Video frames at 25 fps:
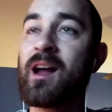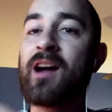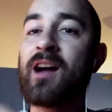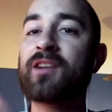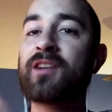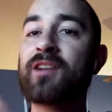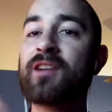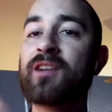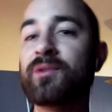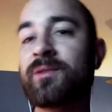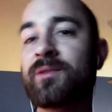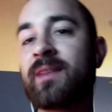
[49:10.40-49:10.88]

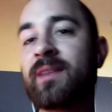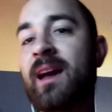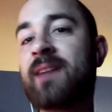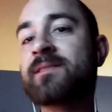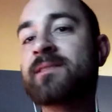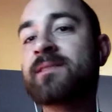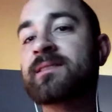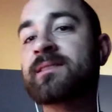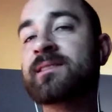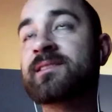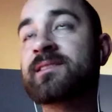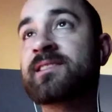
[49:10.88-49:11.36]

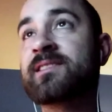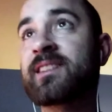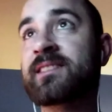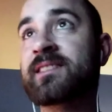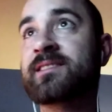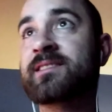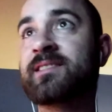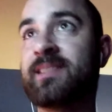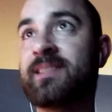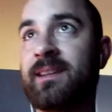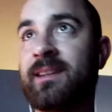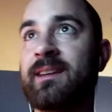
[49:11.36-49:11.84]

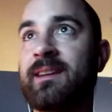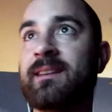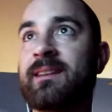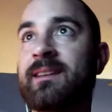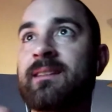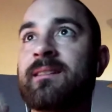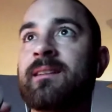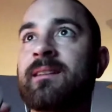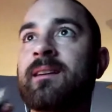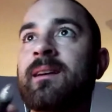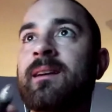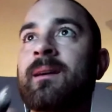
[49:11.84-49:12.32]

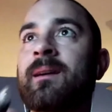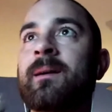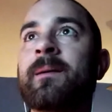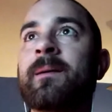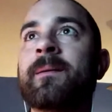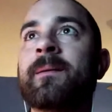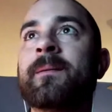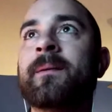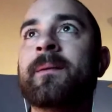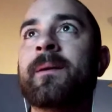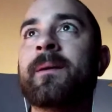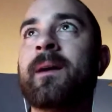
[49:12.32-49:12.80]
2016,
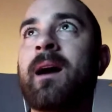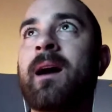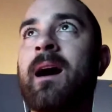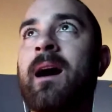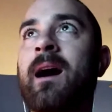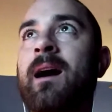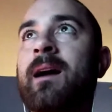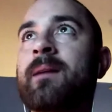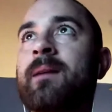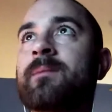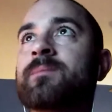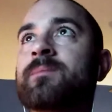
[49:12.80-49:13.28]

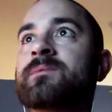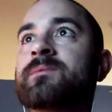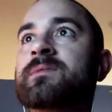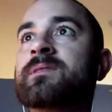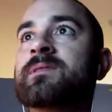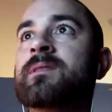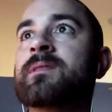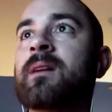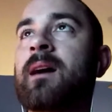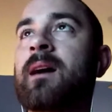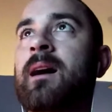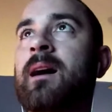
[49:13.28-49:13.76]

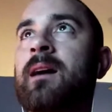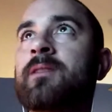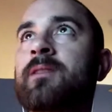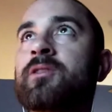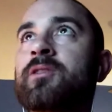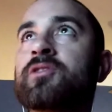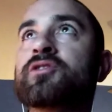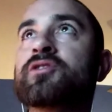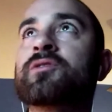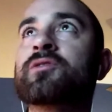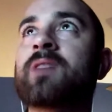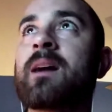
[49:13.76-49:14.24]

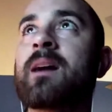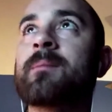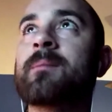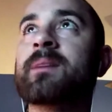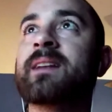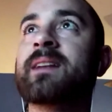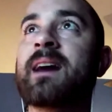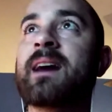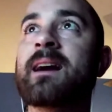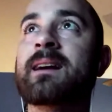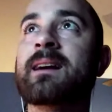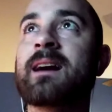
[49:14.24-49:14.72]

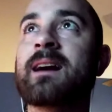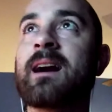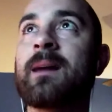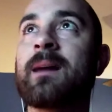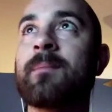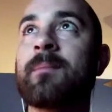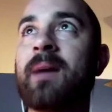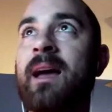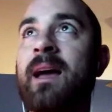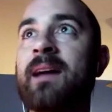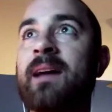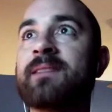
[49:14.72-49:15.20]

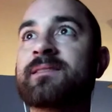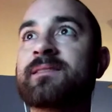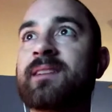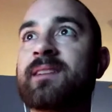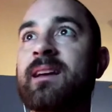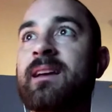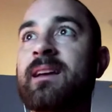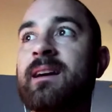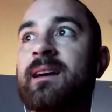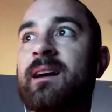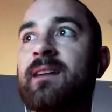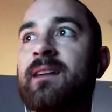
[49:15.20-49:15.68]
Newsarama.com has
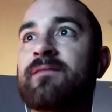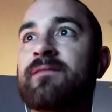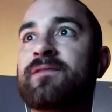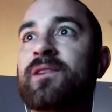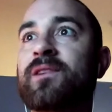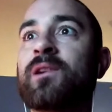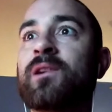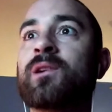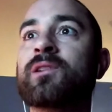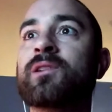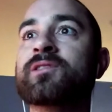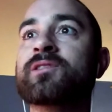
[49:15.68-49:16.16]
a
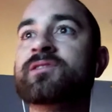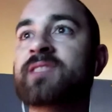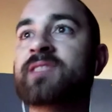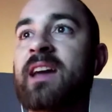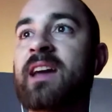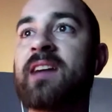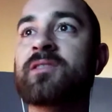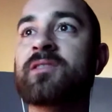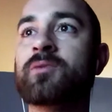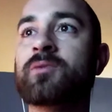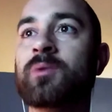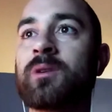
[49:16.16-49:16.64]
full
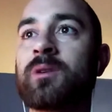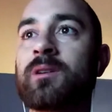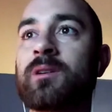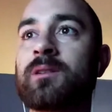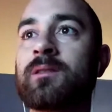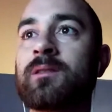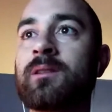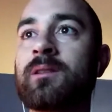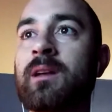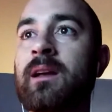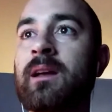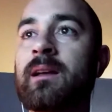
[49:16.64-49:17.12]

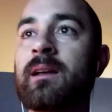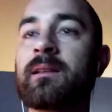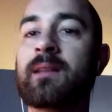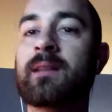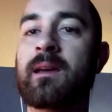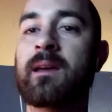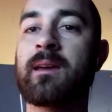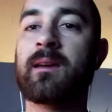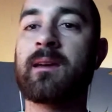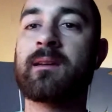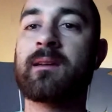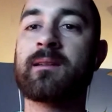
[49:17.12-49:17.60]
schedule.
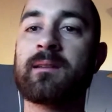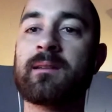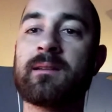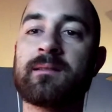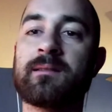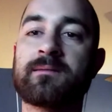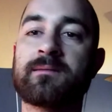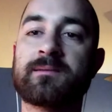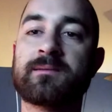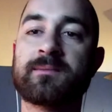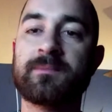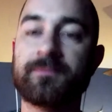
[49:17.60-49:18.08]
Like
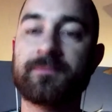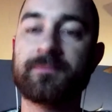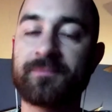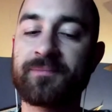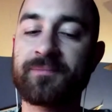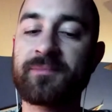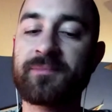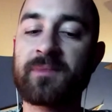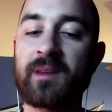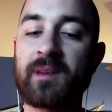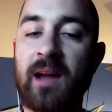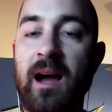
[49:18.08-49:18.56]
it,
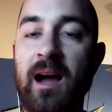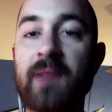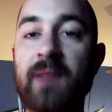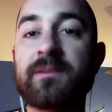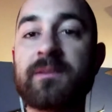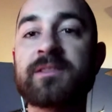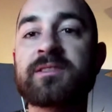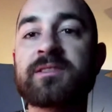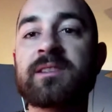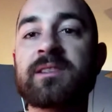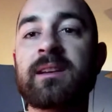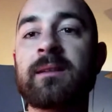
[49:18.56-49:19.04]

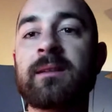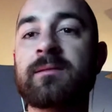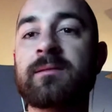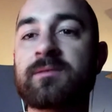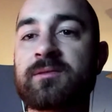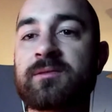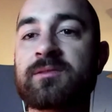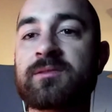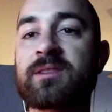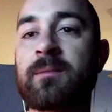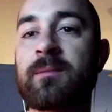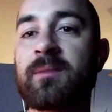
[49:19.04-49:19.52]
obviously,
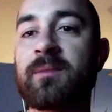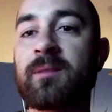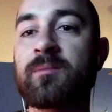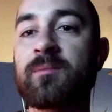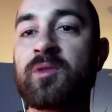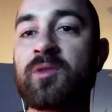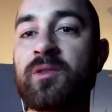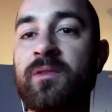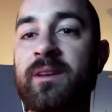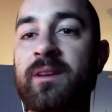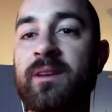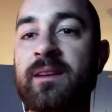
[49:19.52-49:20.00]
some of the
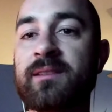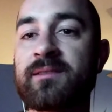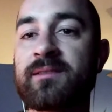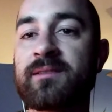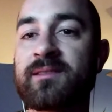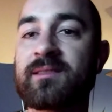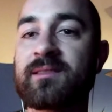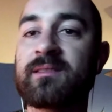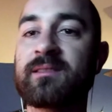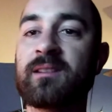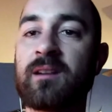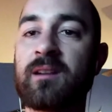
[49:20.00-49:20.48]
movies,